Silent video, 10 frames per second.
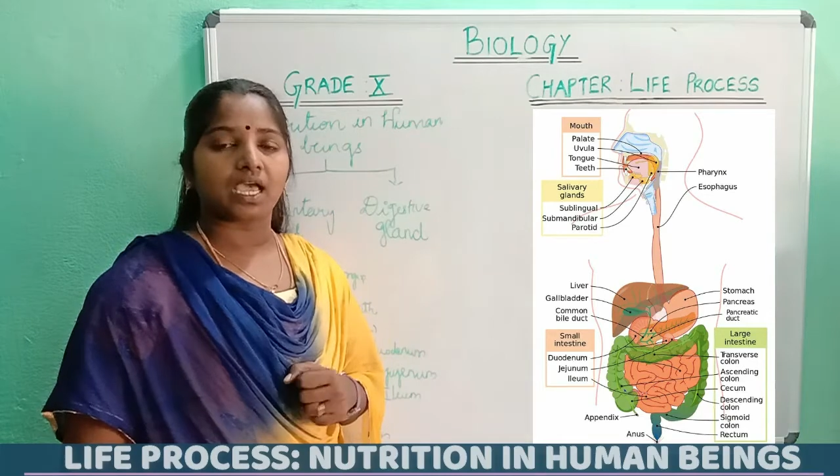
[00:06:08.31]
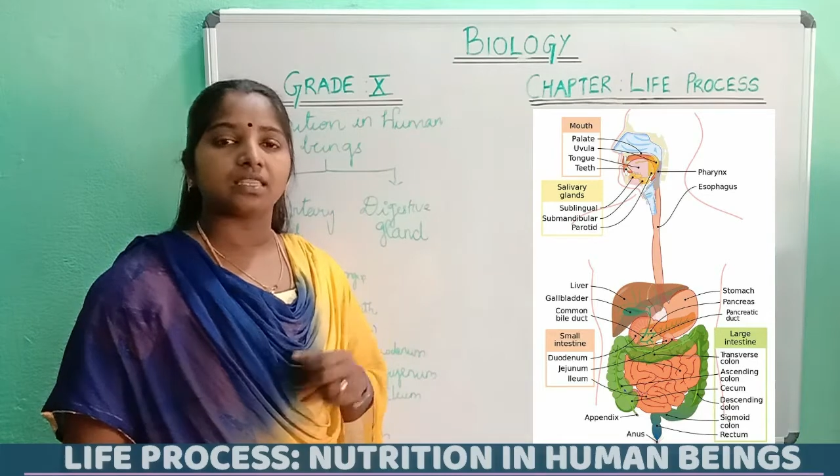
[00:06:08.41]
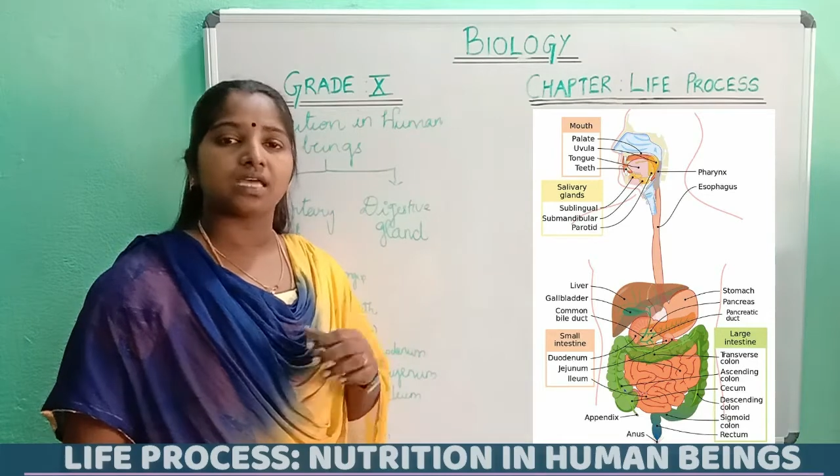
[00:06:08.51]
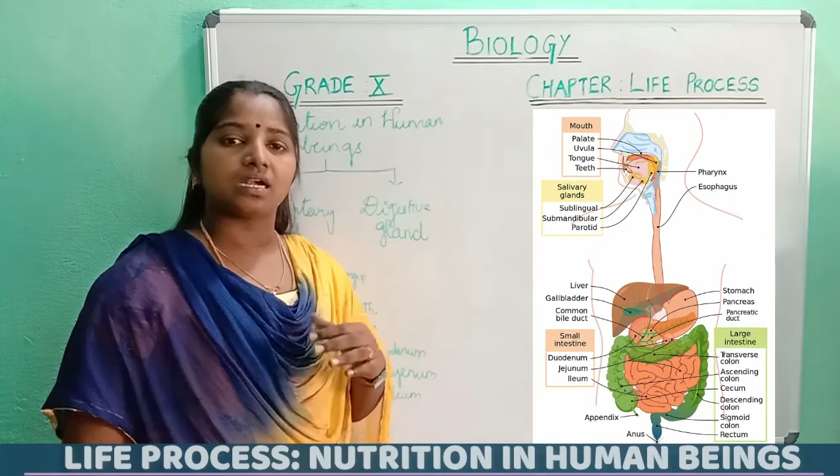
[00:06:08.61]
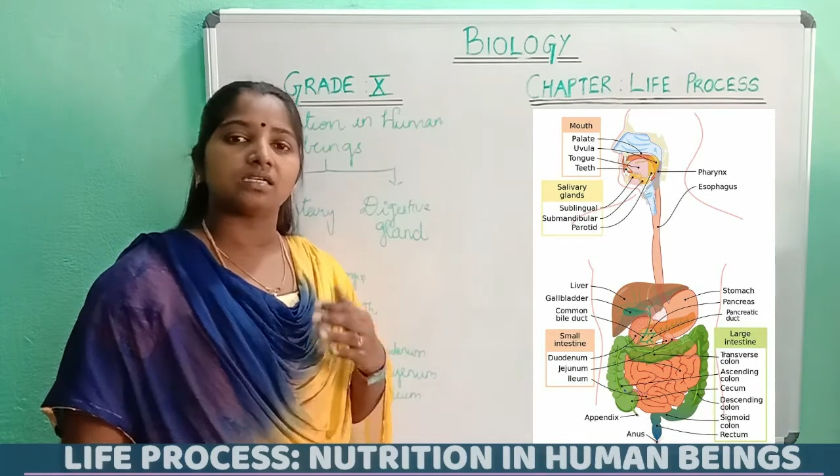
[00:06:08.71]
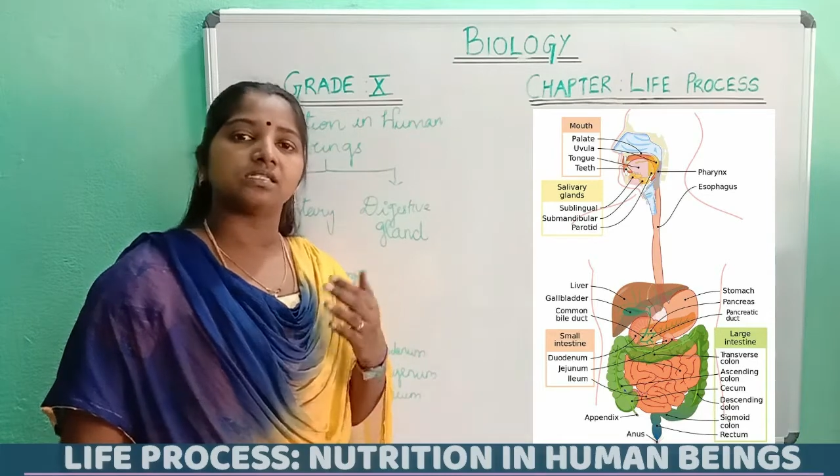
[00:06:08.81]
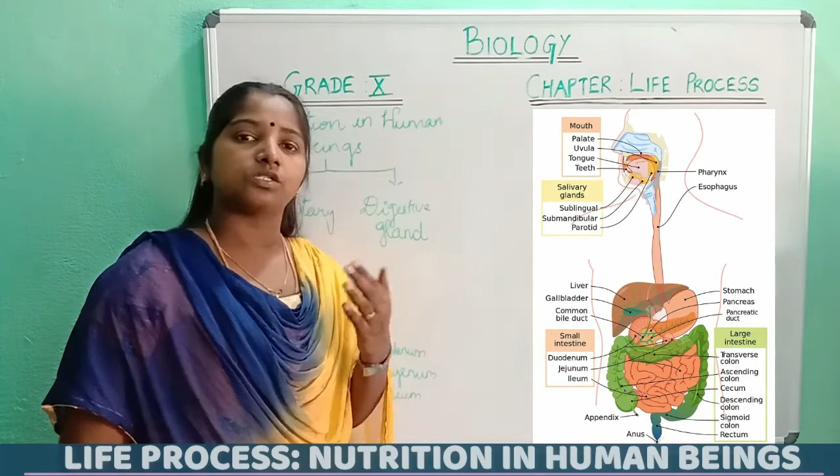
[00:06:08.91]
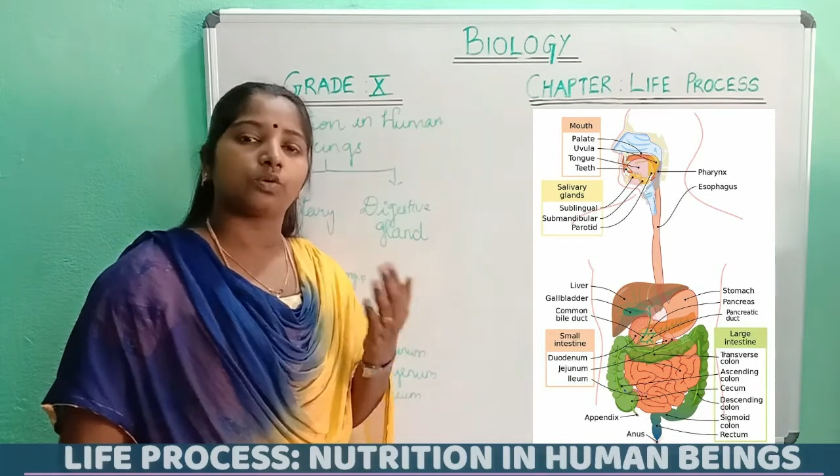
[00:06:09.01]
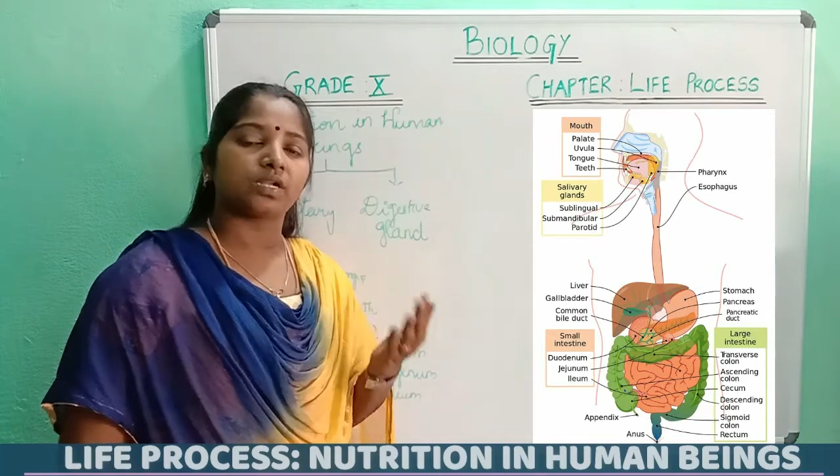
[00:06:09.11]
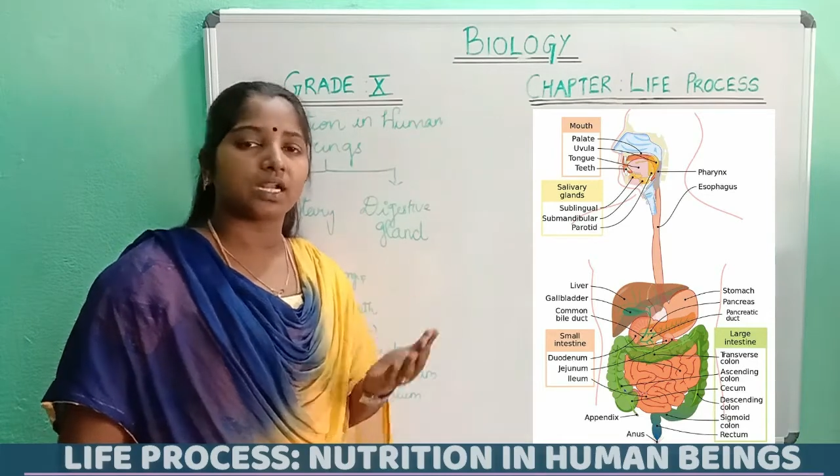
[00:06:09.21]
and that is
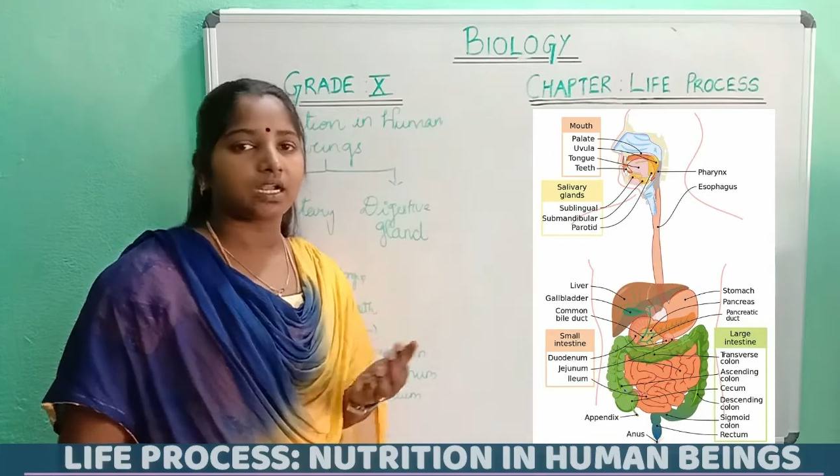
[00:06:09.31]
totally